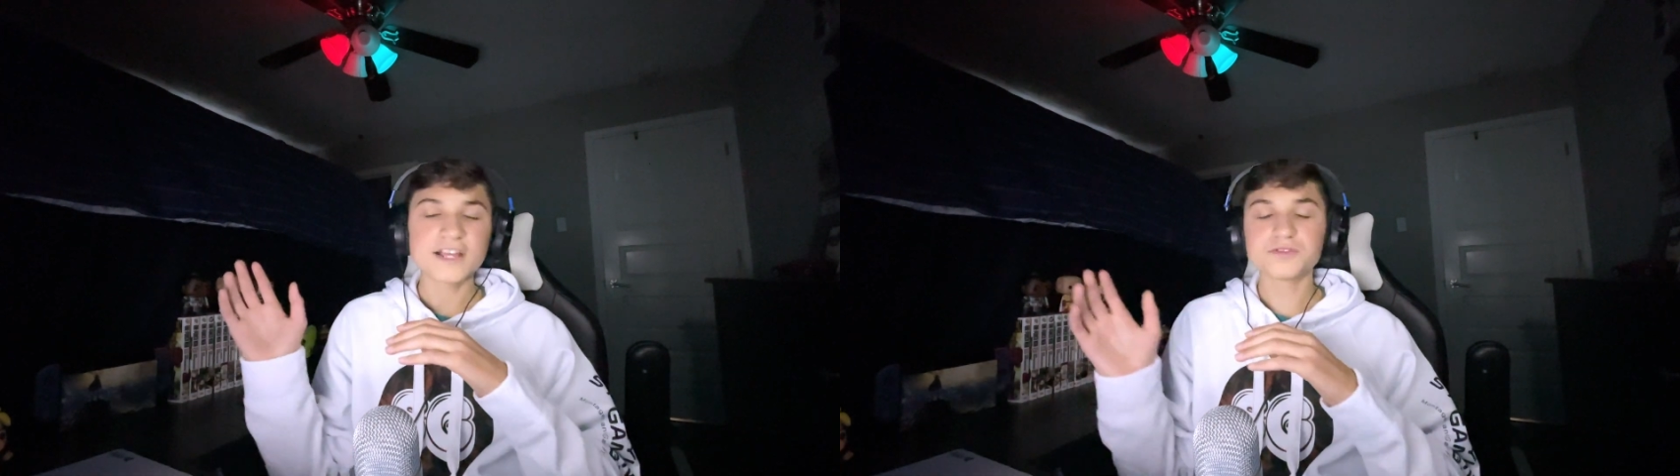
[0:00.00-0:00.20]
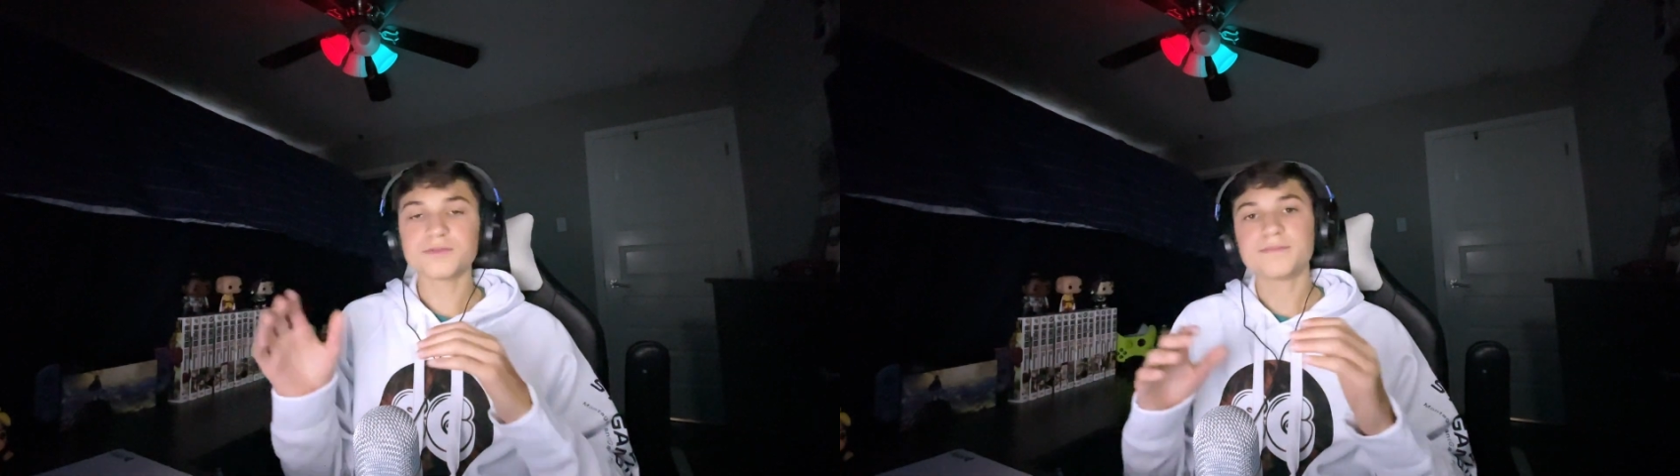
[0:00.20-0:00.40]

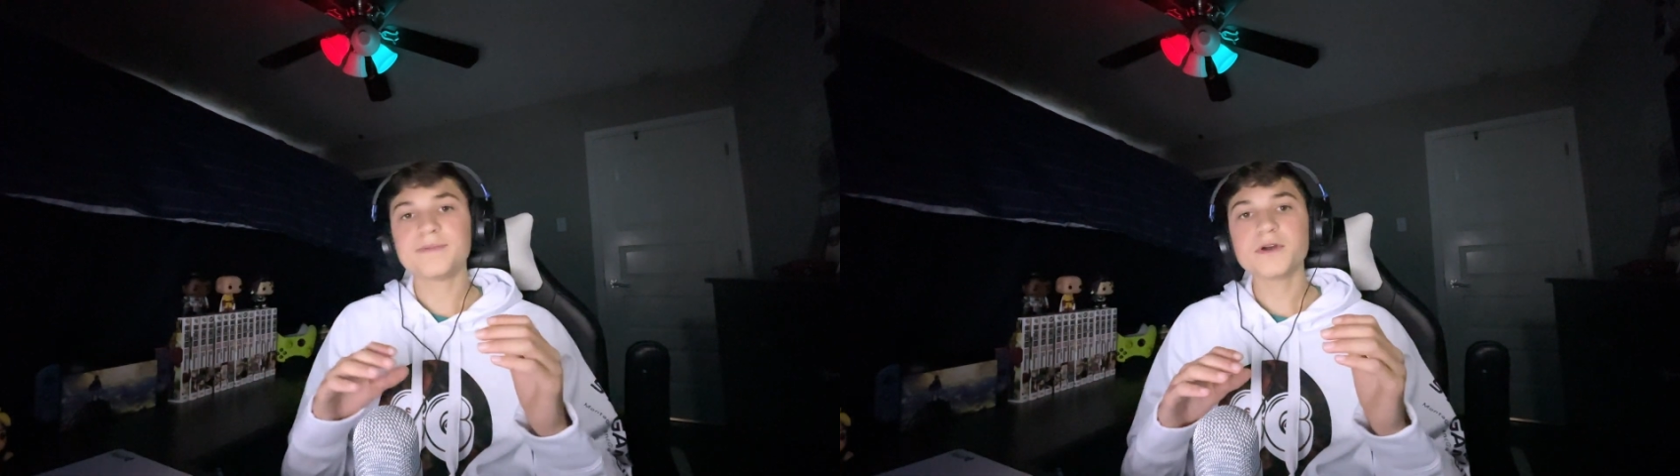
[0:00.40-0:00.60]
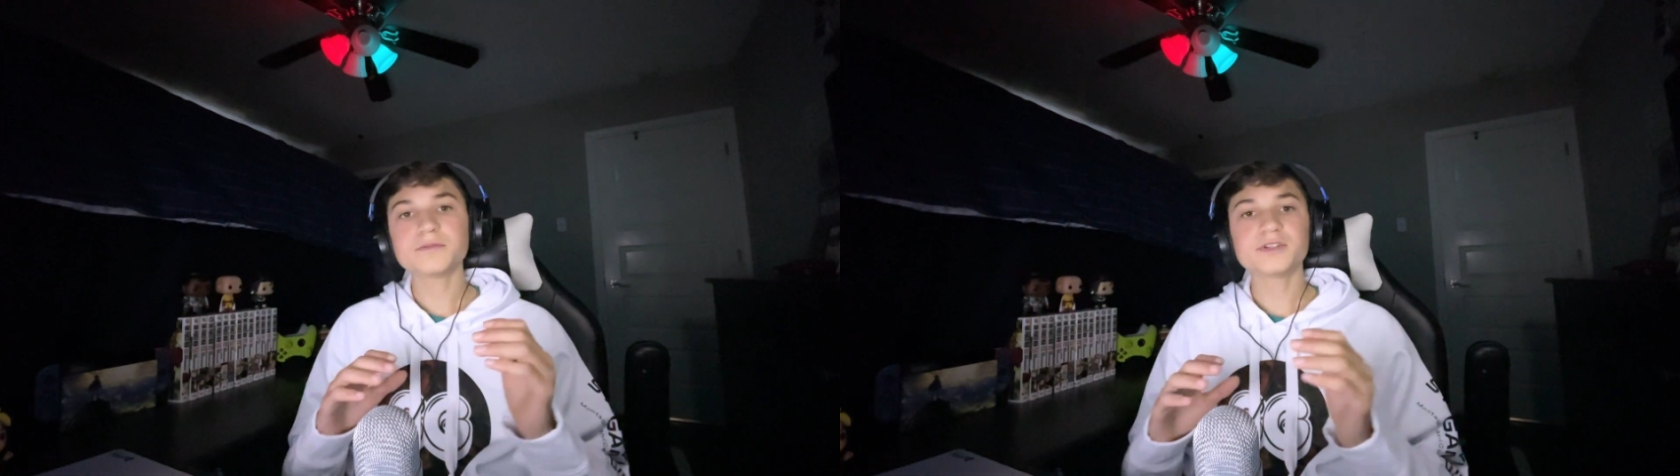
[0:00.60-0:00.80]
as you'll
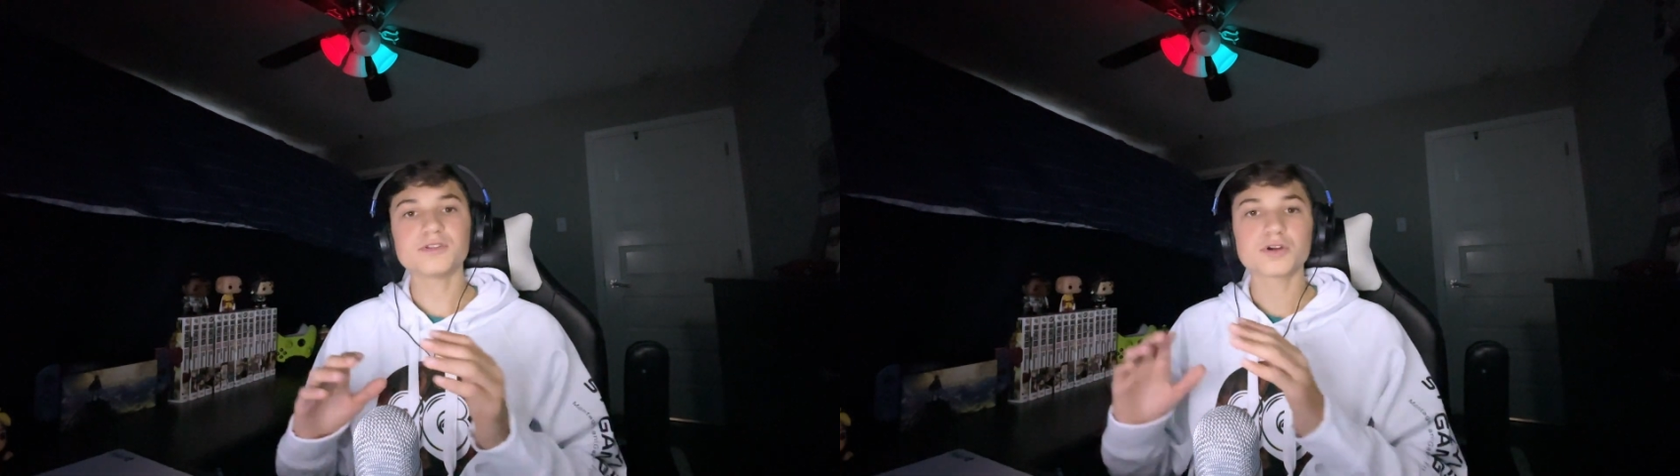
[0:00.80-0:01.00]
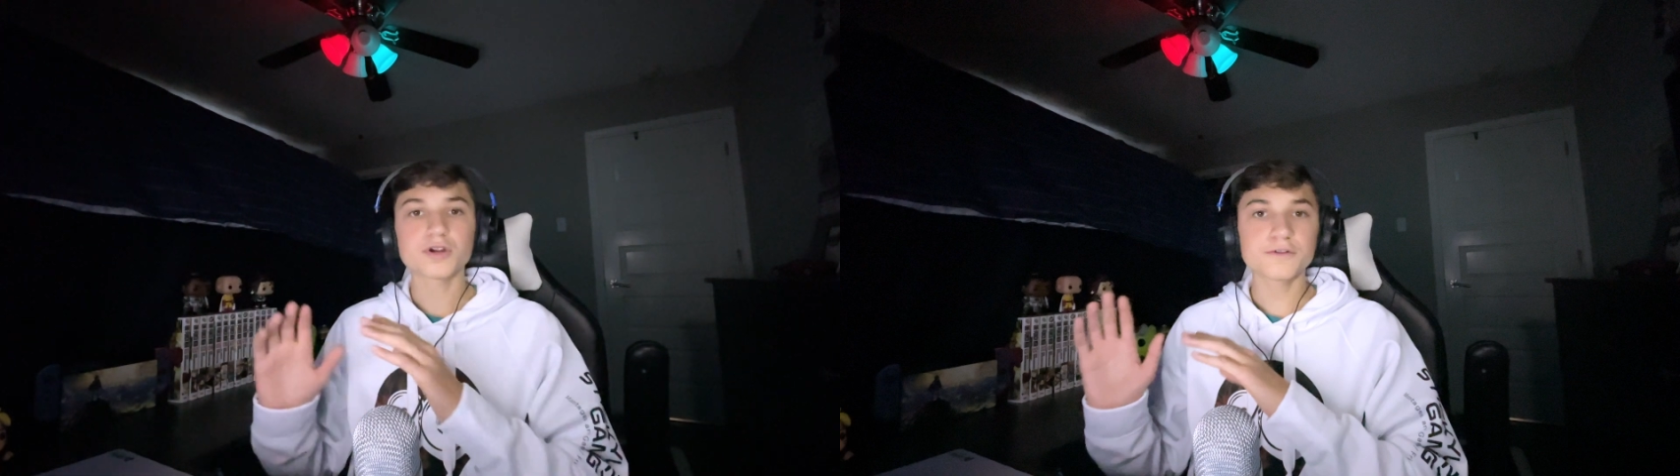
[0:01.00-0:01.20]
be able to
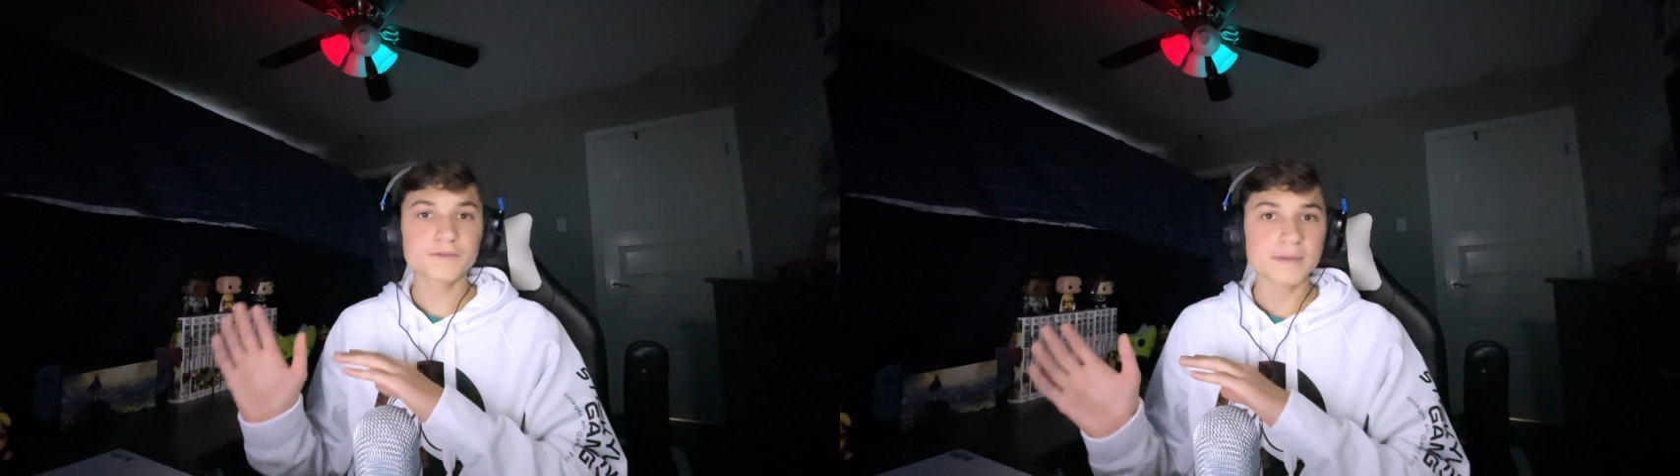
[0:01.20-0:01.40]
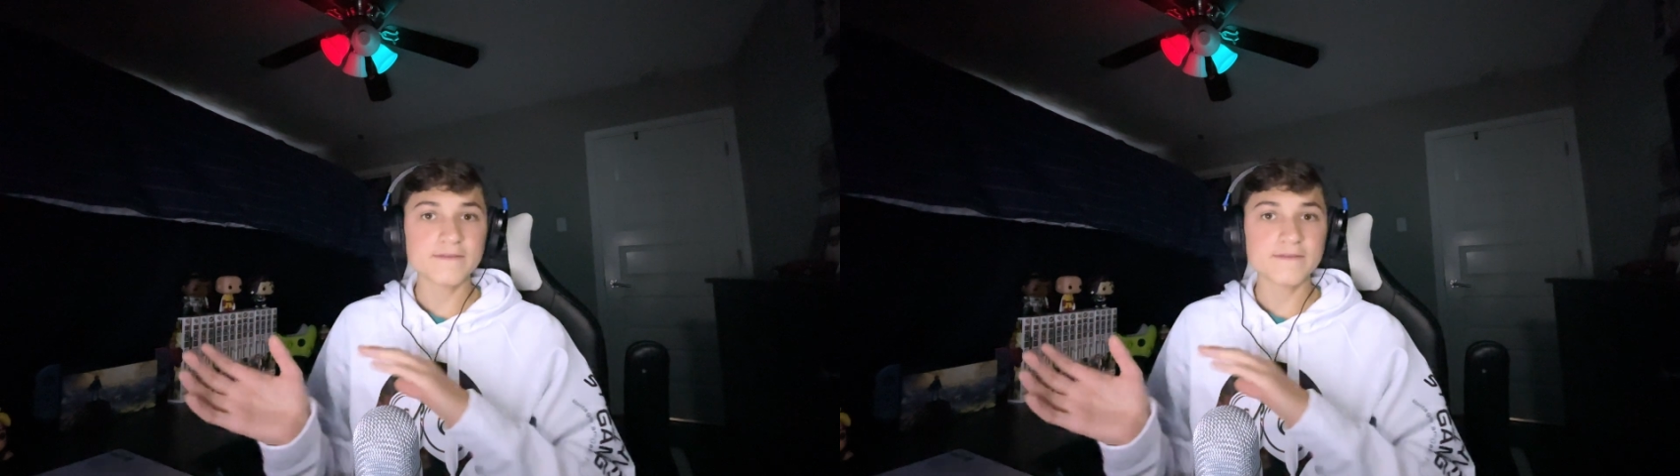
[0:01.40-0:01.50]
learn from